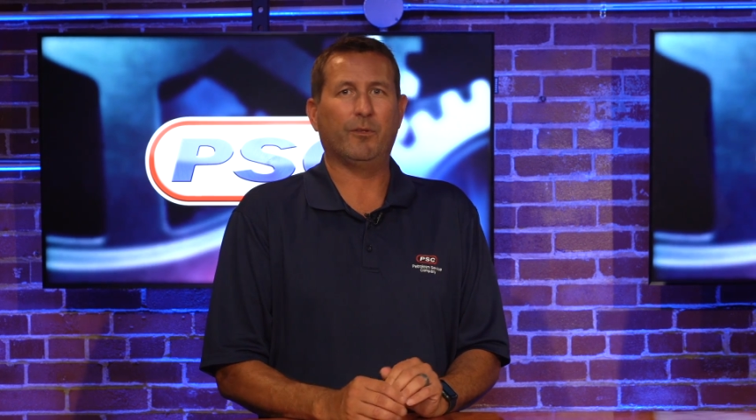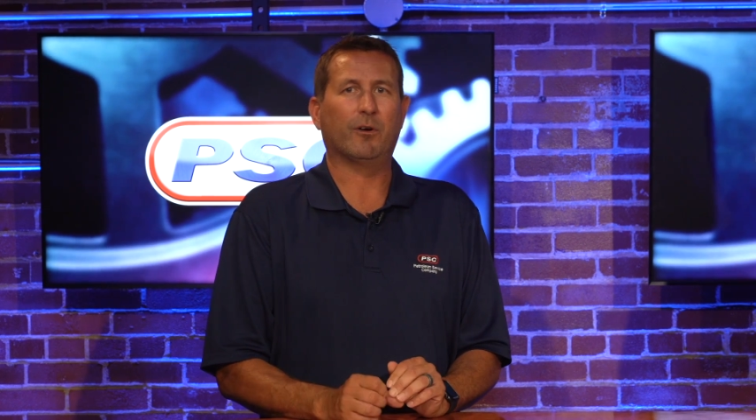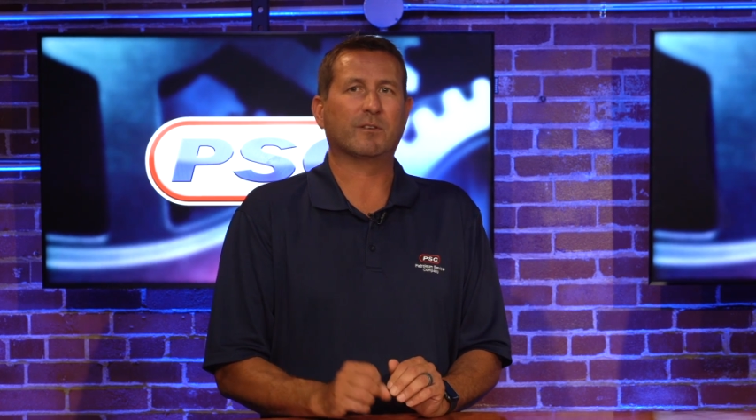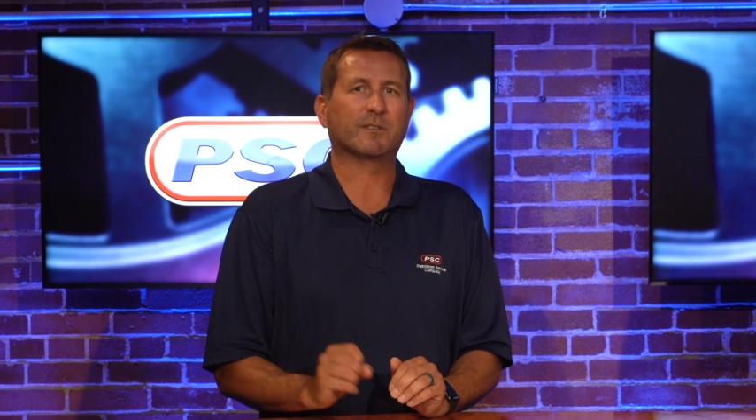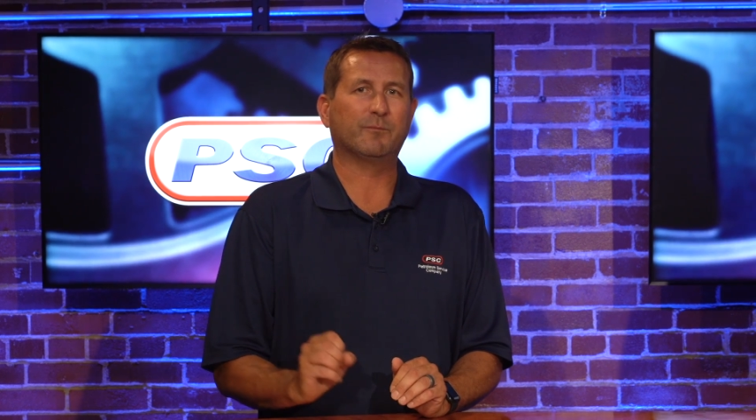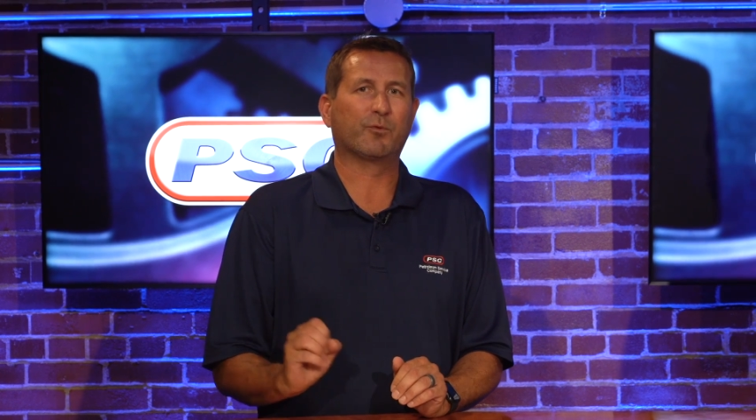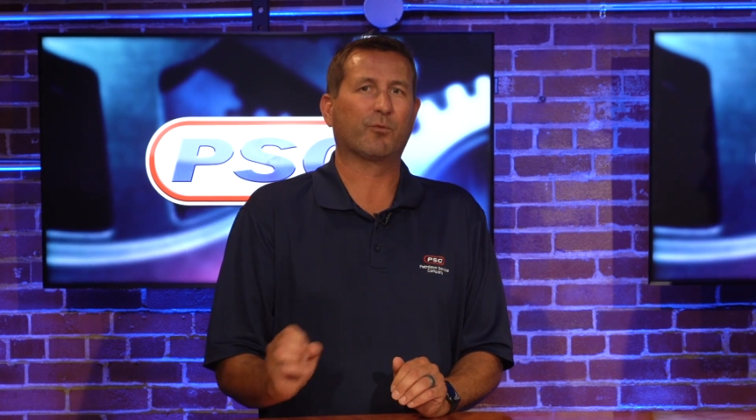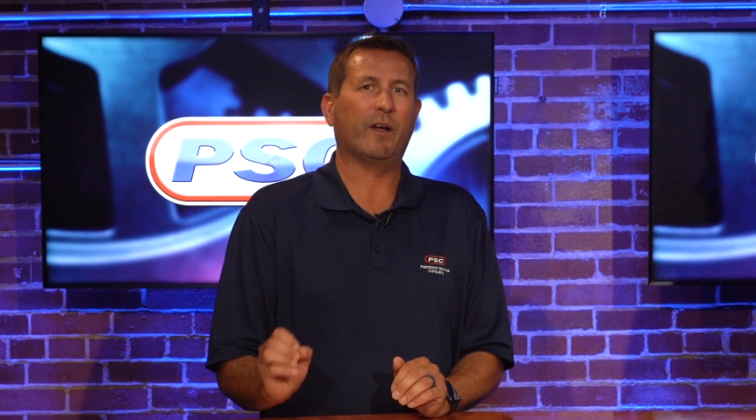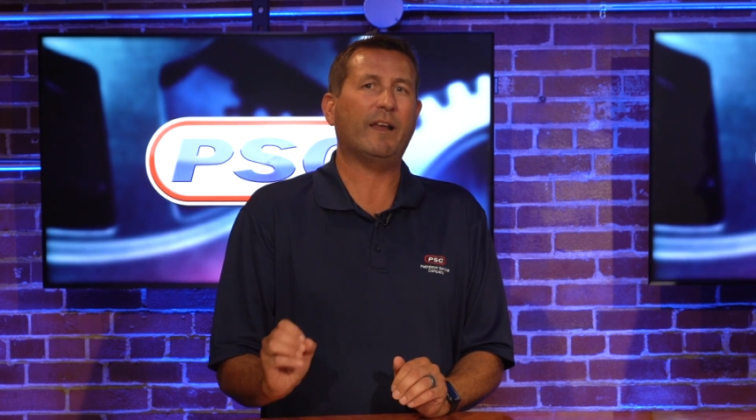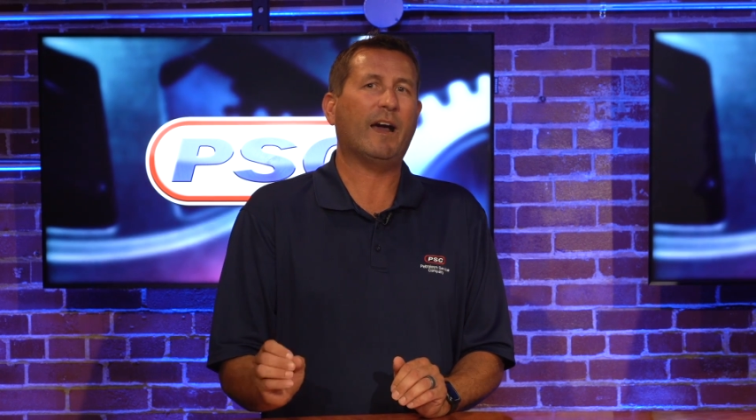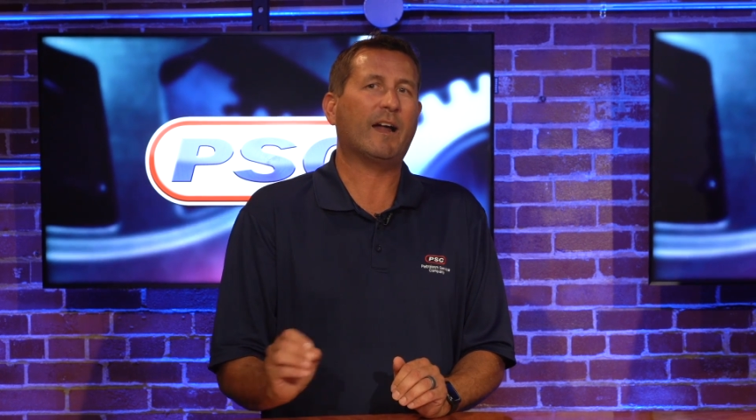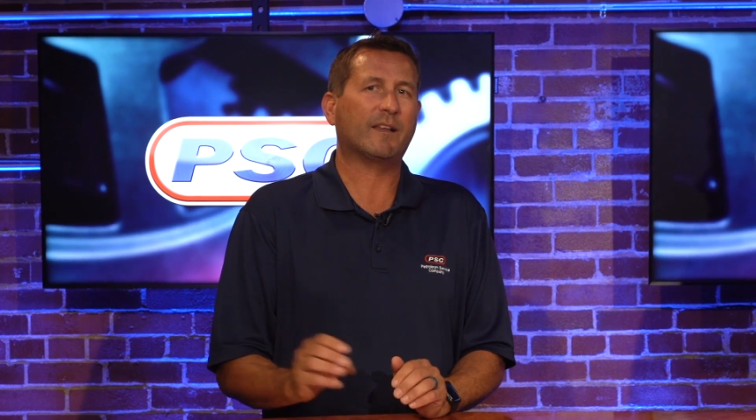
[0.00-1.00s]
There are some
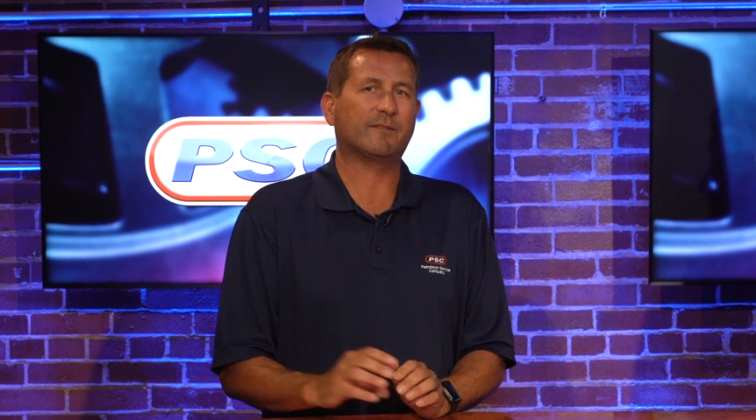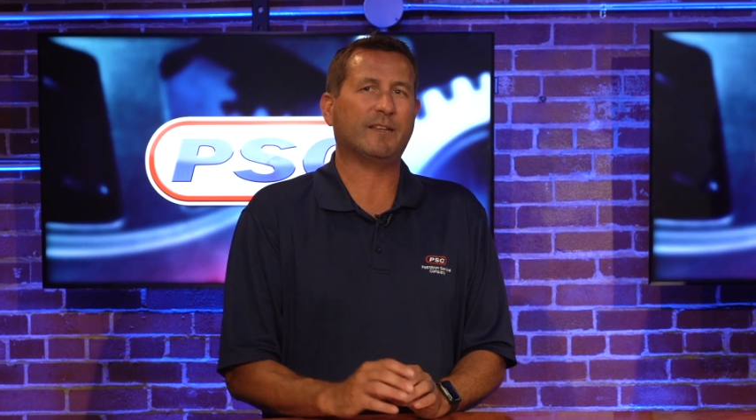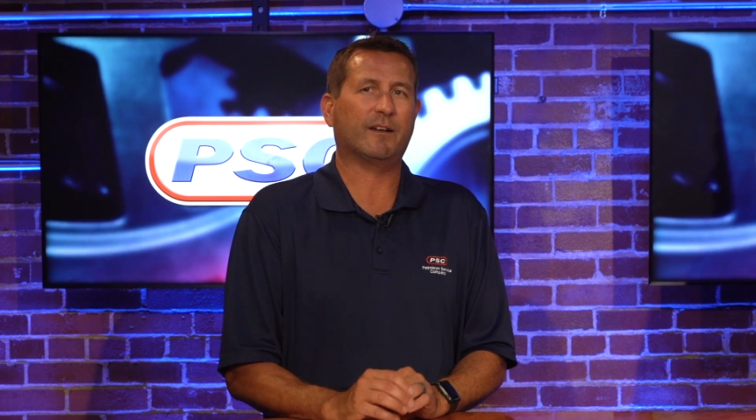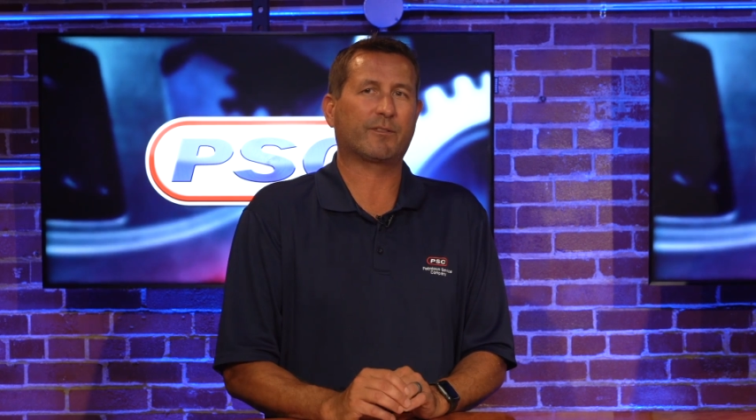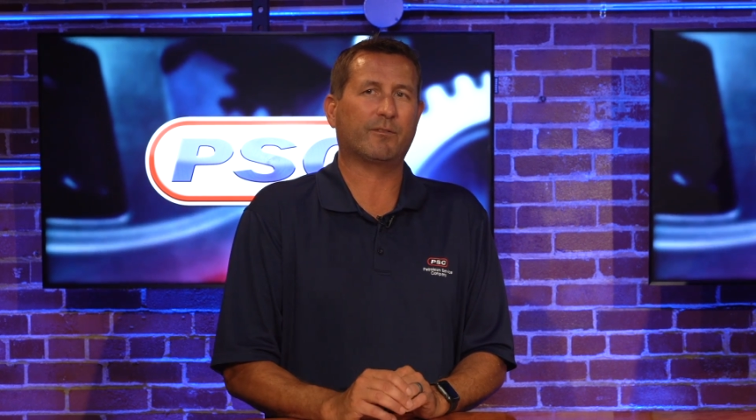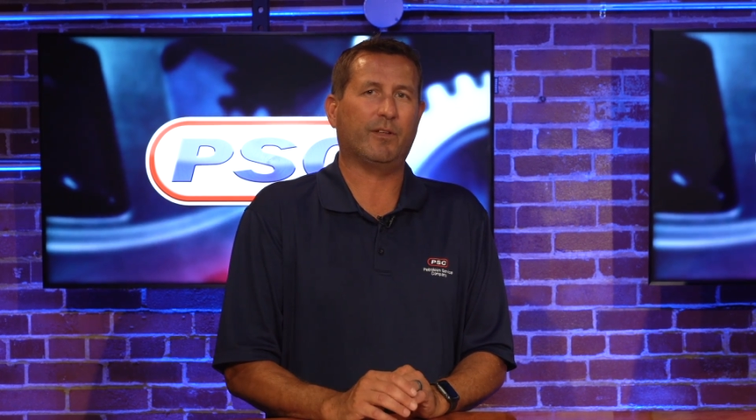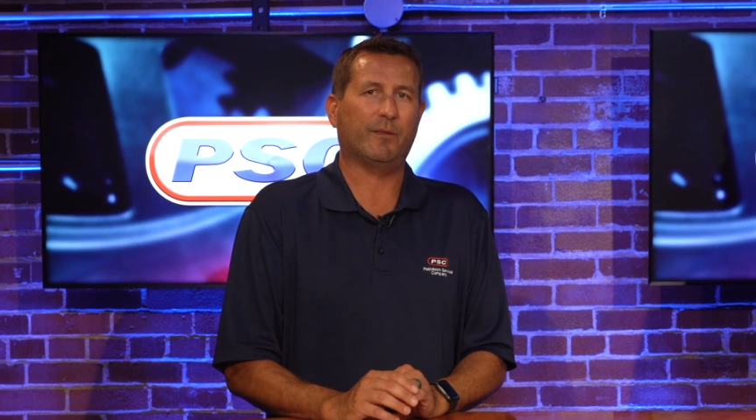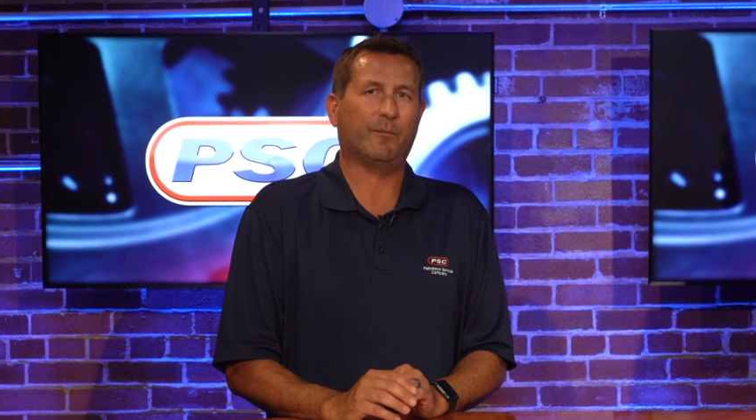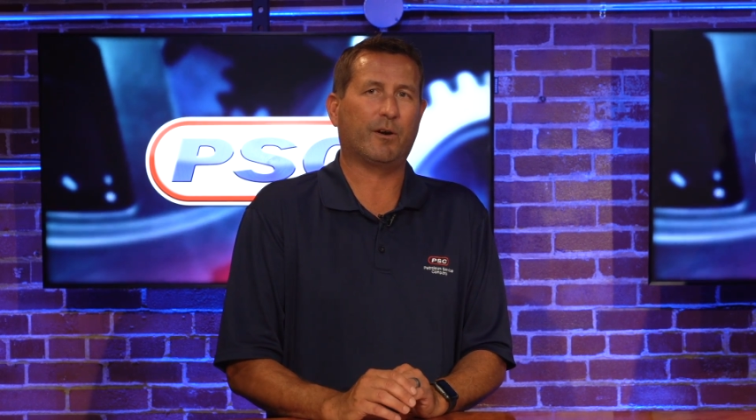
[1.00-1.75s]
great additives out there on the